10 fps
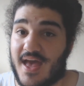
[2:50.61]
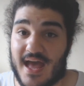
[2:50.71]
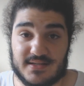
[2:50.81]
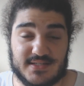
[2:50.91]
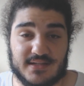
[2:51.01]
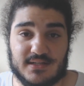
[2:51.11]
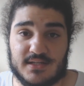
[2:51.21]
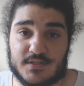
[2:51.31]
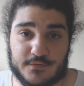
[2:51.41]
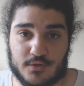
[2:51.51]
and
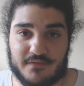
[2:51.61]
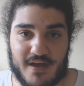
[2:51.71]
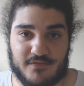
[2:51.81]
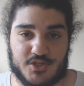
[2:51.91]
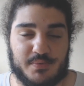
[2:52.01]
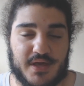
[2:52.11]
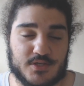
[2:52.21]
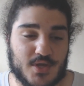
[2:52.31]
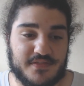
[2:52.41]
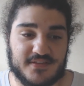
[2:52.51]
Sunderland is full of average
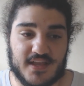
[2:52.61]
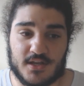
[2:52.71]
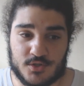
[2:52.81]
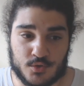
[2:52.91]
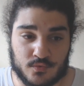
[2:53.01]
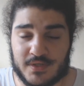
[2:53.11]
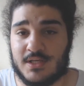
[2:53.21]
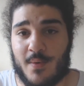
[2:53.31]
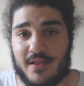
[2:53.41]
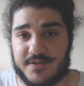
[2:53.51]
players, so I think they're going to do
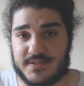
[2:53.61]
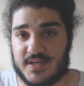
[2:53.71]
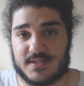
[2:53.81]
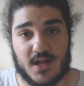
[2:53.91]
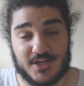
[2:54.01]
really well this season.